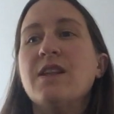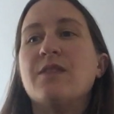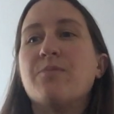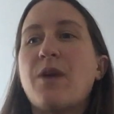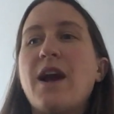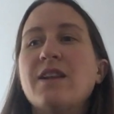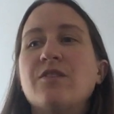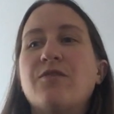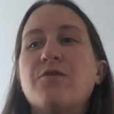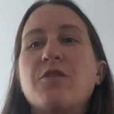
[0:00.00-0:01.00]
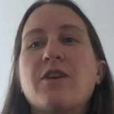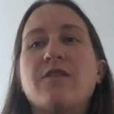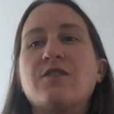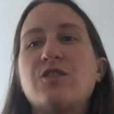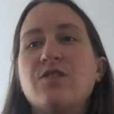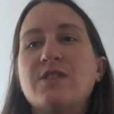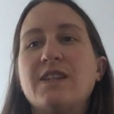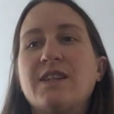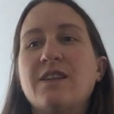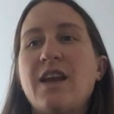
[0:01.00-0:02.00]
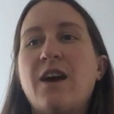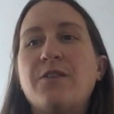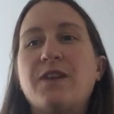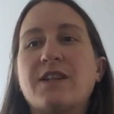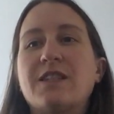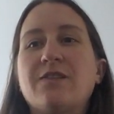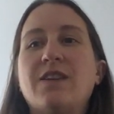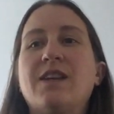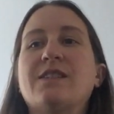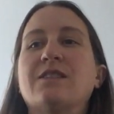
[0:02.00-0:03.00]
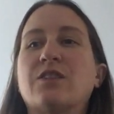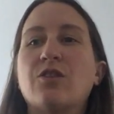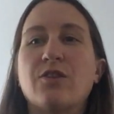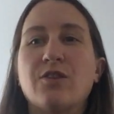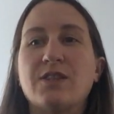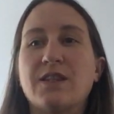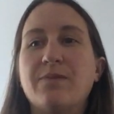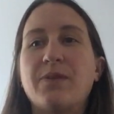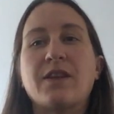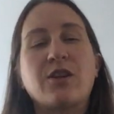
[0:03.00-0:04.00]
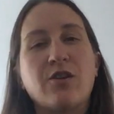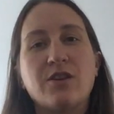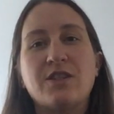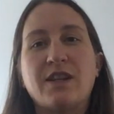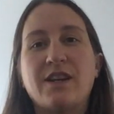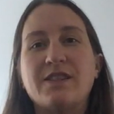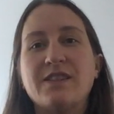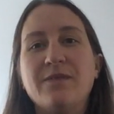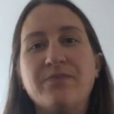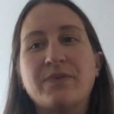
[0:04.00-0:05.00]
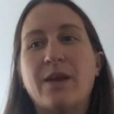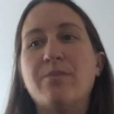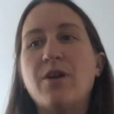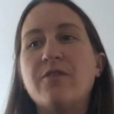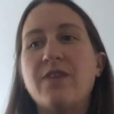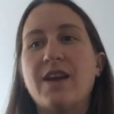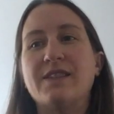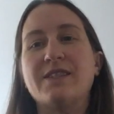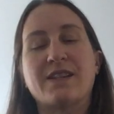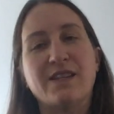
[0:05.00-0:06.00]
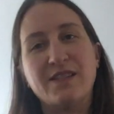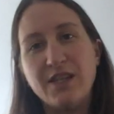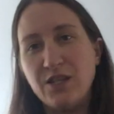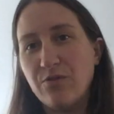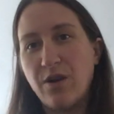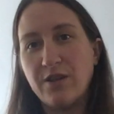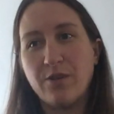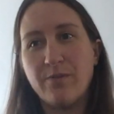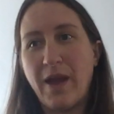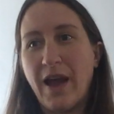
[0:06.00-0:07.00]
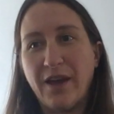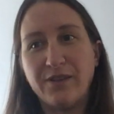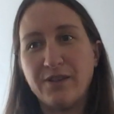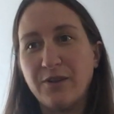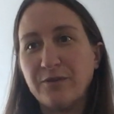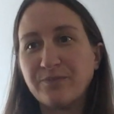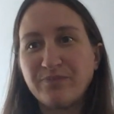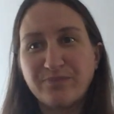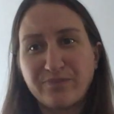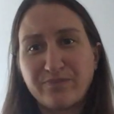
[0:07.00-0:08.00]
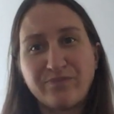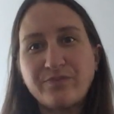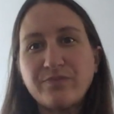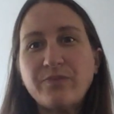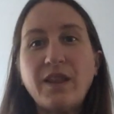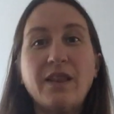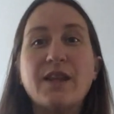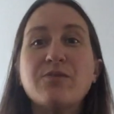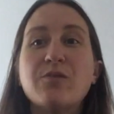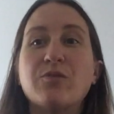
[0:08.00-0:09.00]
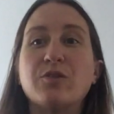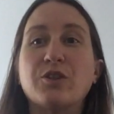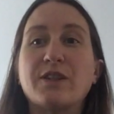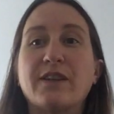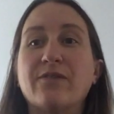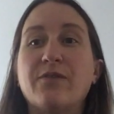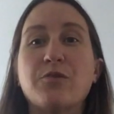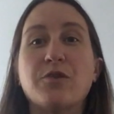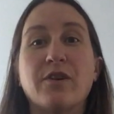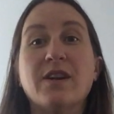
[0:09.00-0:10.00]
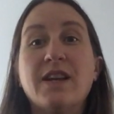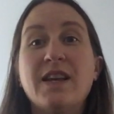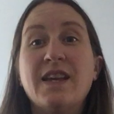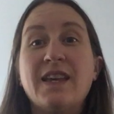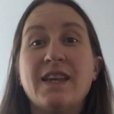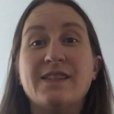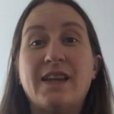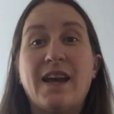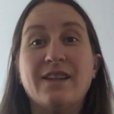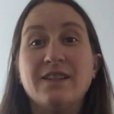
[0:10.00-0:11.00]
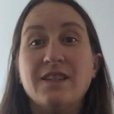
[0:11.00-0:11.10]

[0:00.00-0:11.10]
the pride and euphoria of choosing healthy activities encouraging us and motivate us to continue on our path. So that's what we're looking for, is that